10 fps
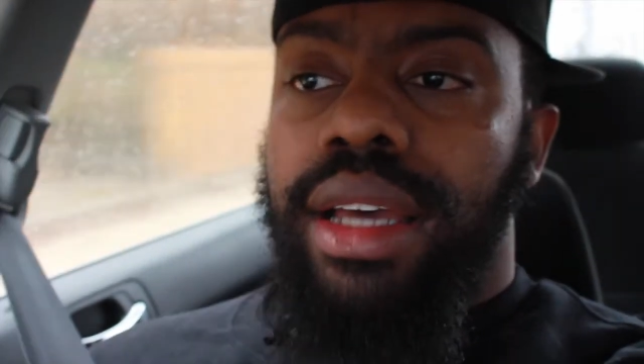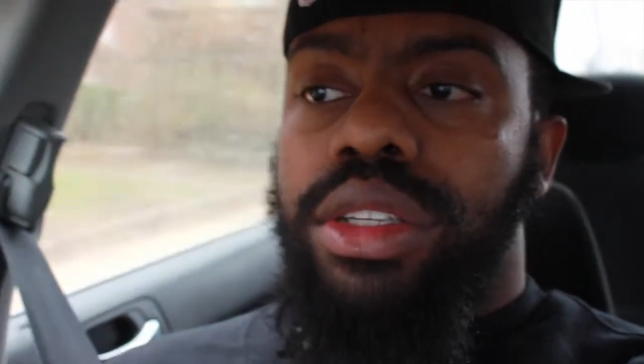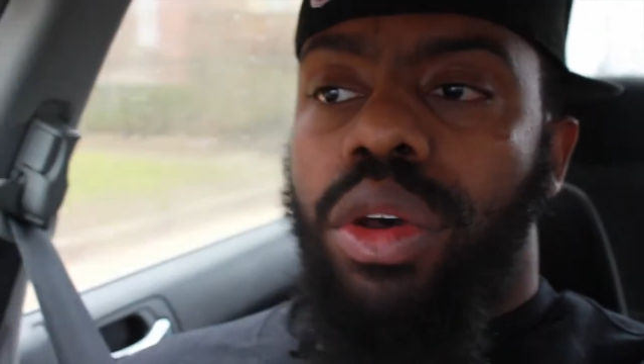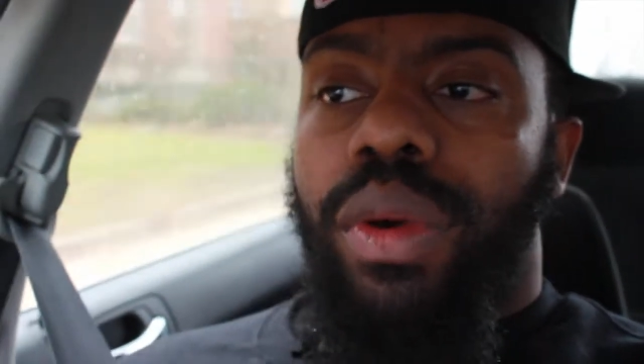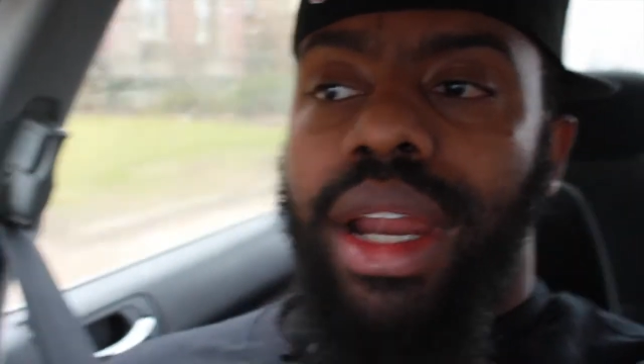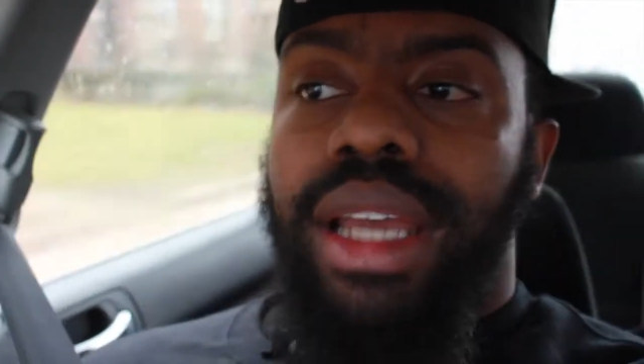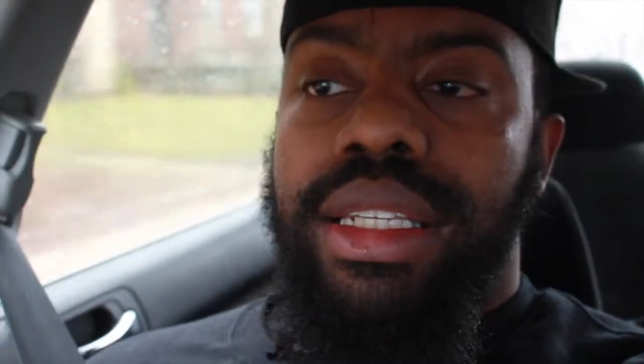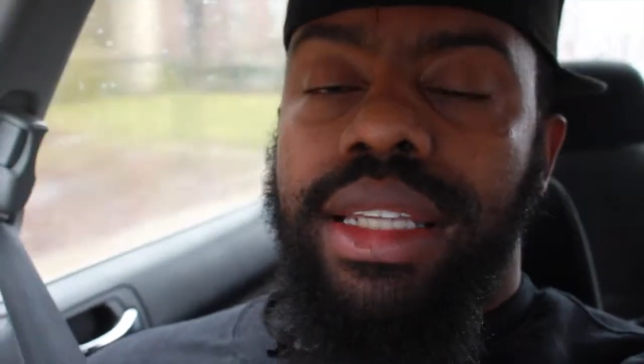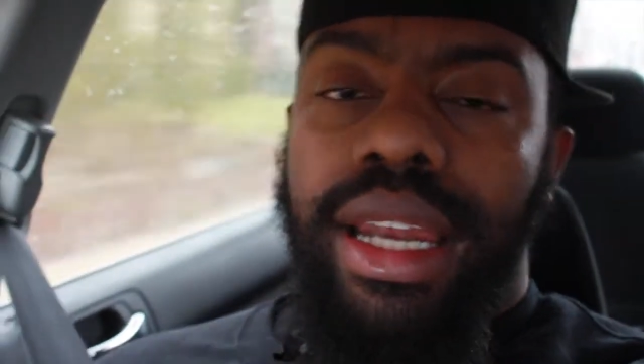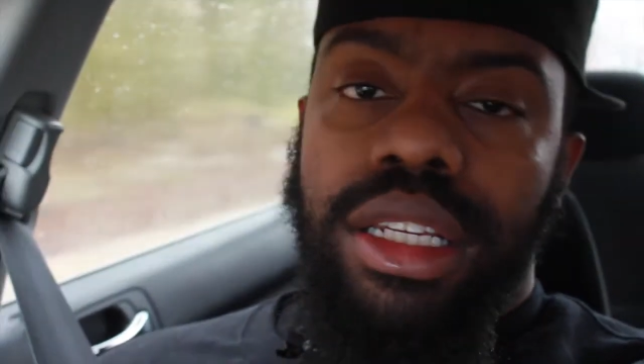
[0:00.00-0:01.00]
So what I
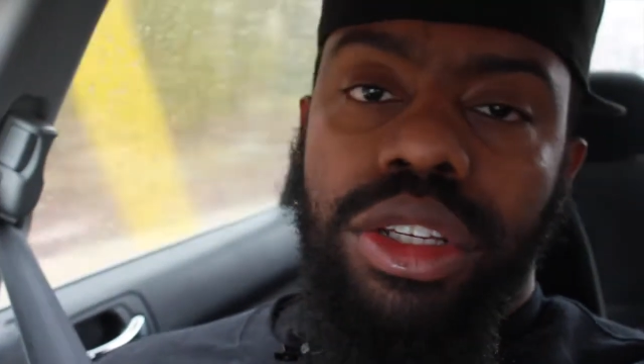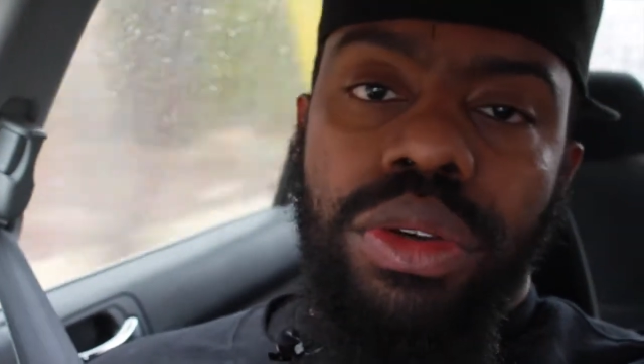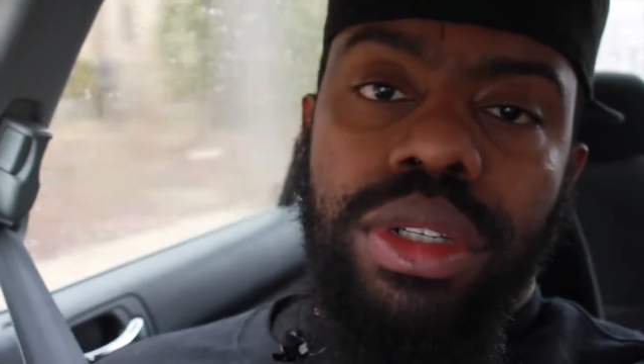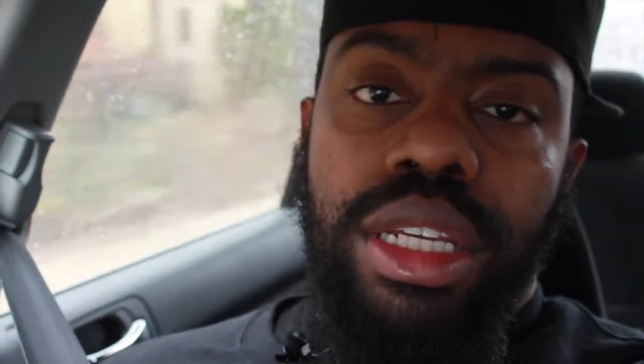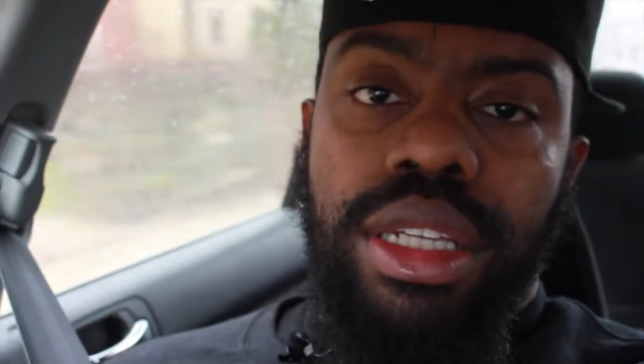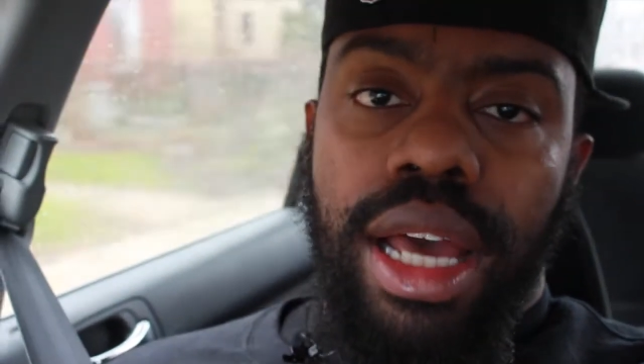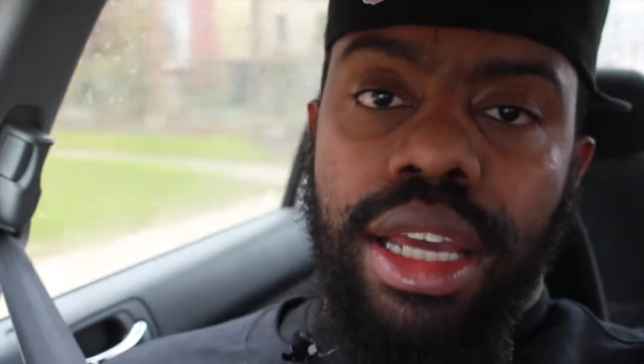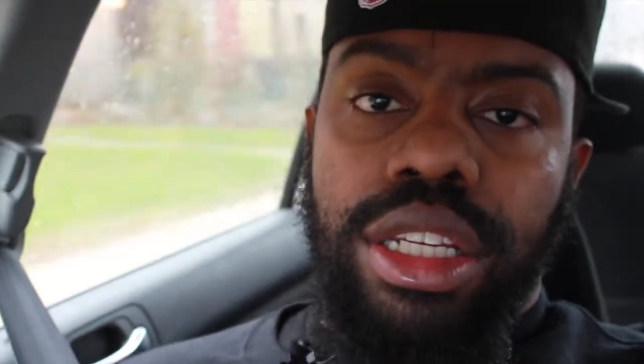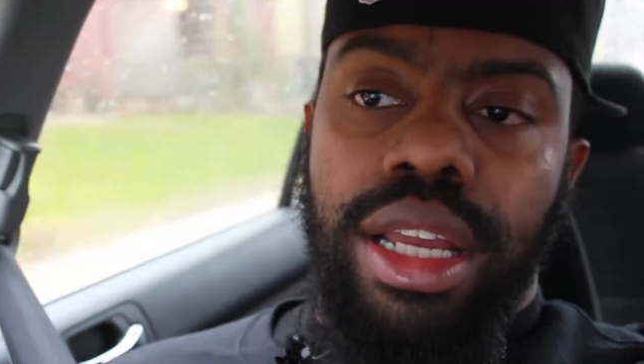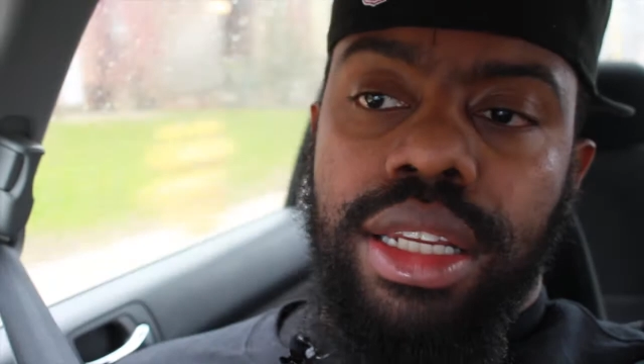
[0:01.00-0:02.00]
decided to do is I
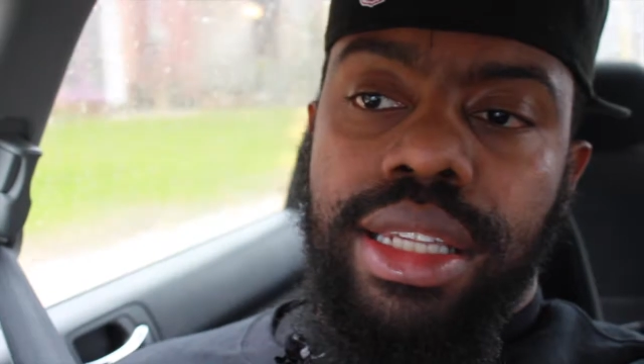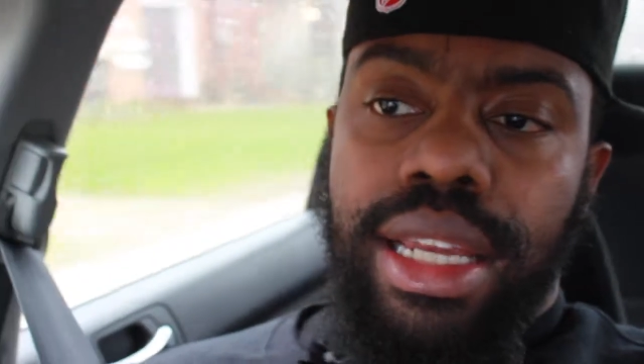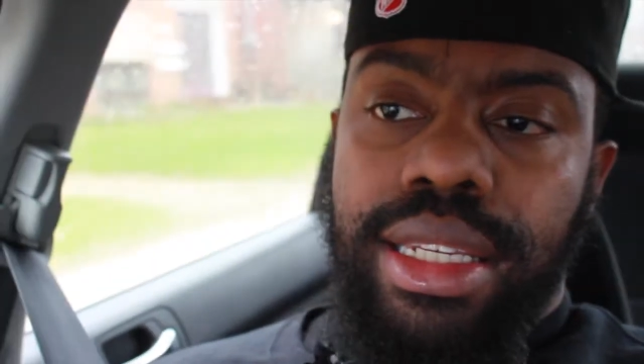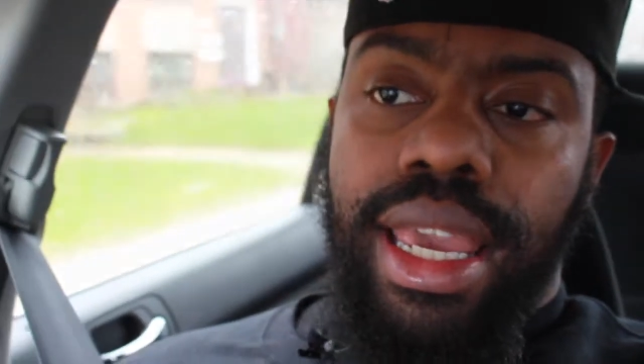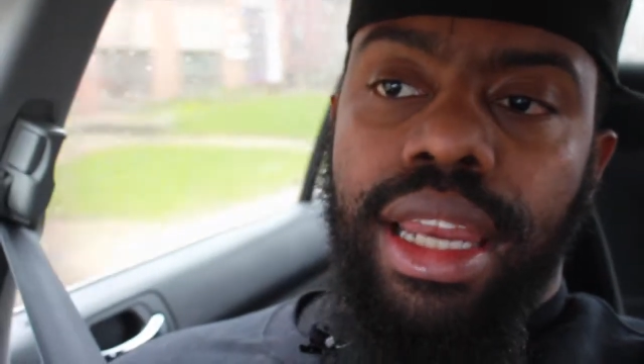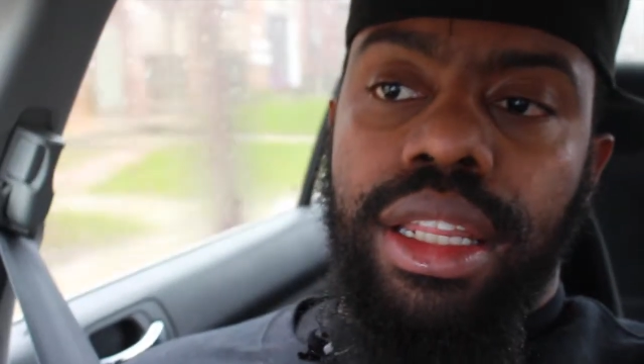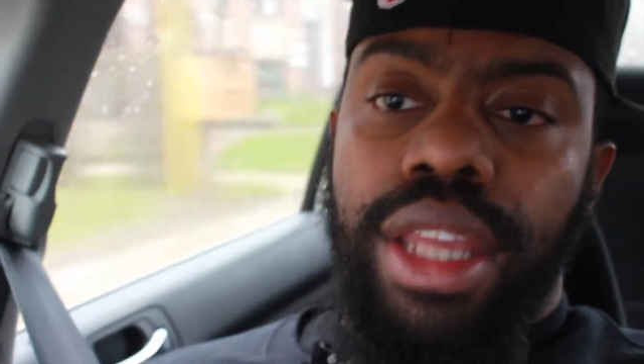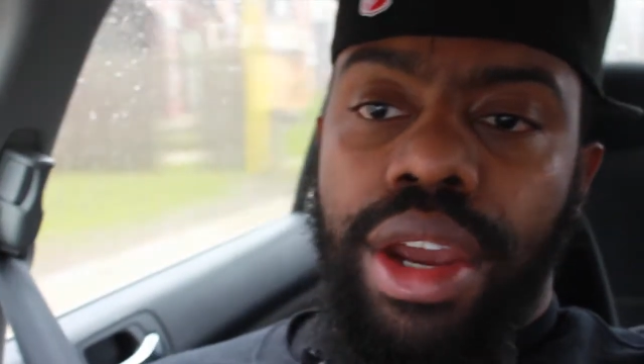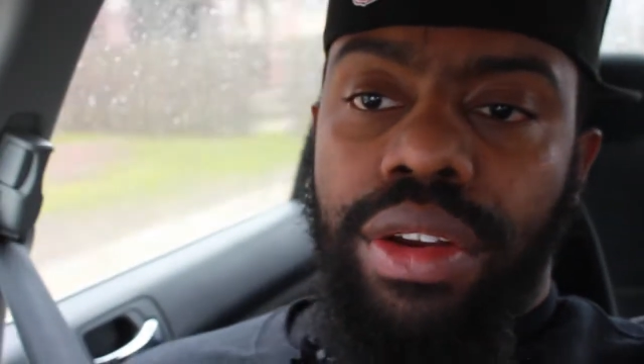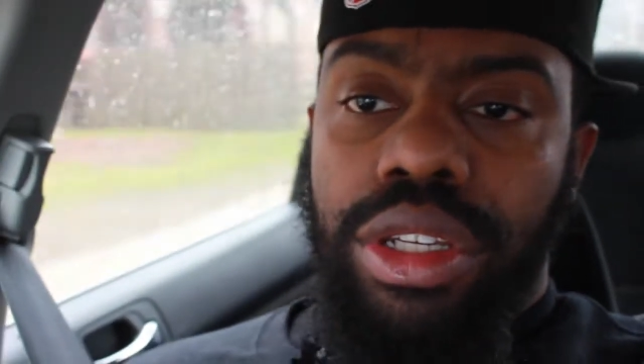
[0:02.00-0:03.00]
decided to get in
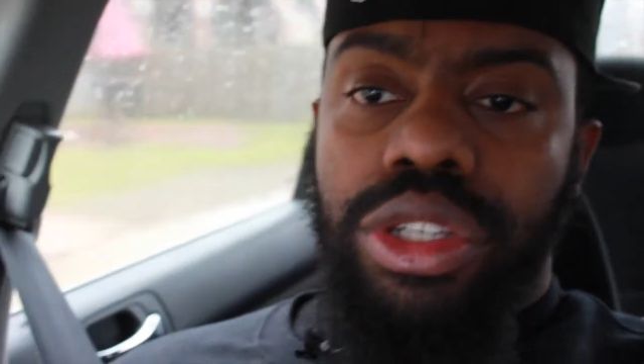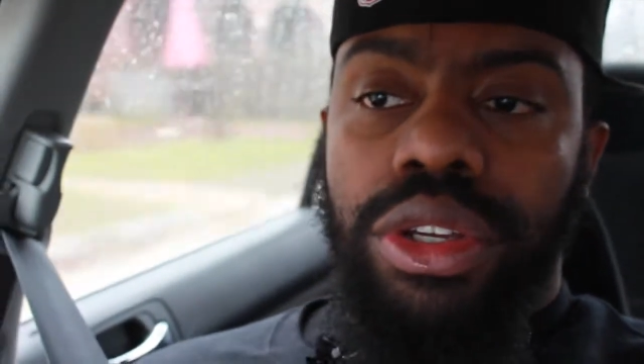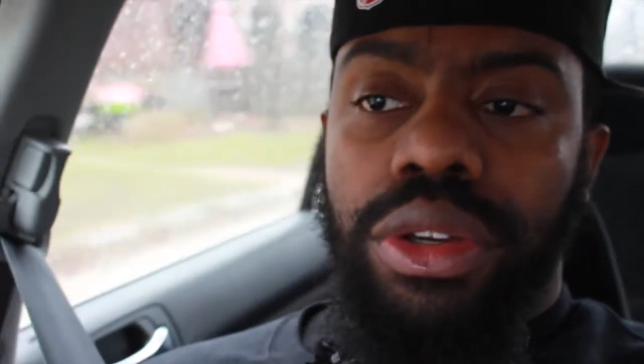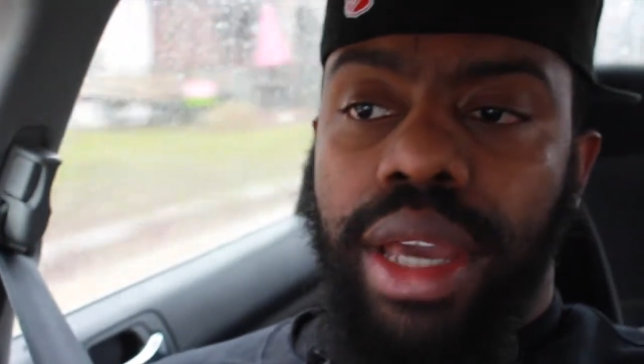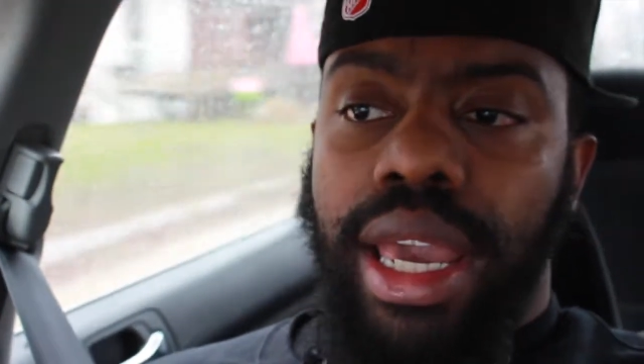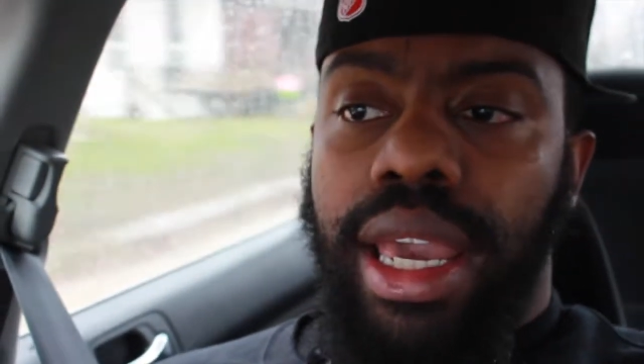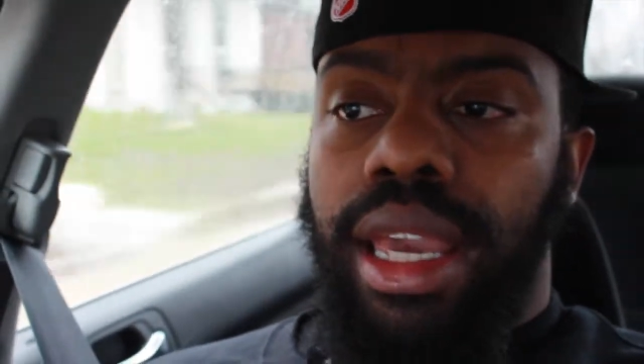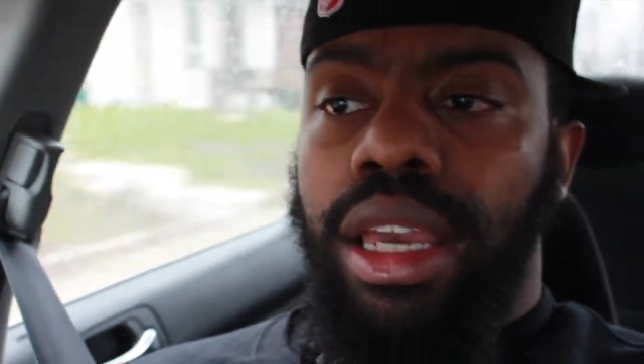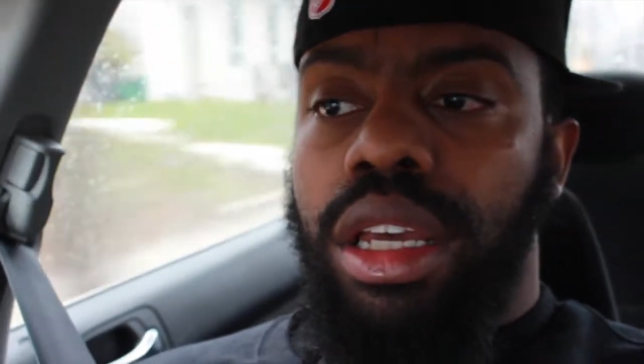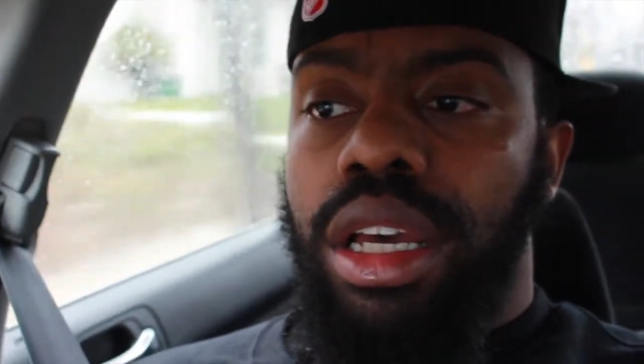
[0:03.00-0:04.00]
there and do
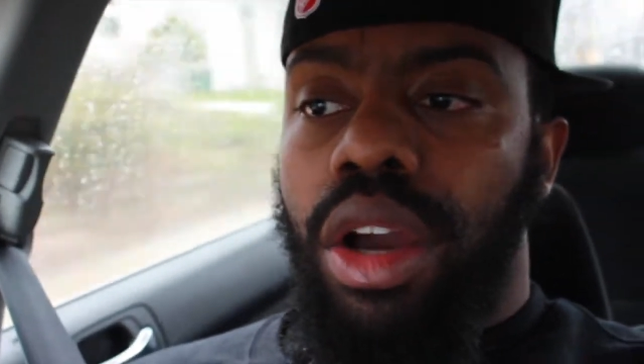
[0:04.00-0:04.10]
a